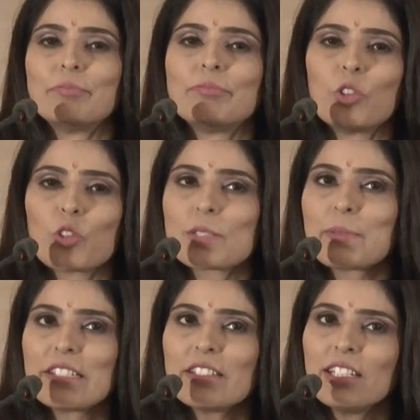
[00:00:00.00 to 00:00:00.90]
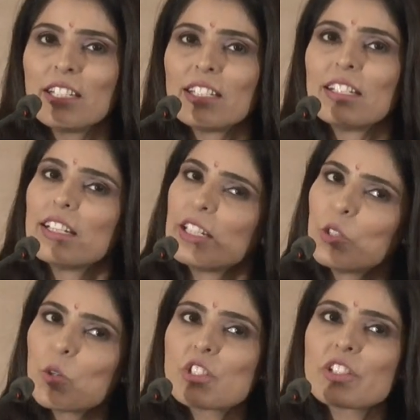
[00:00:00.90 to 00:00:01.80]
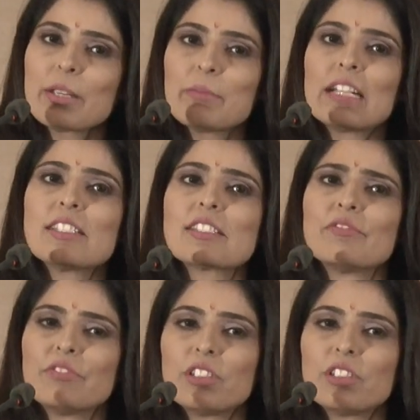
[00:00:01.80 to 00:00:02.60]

notice period. In those 3 months,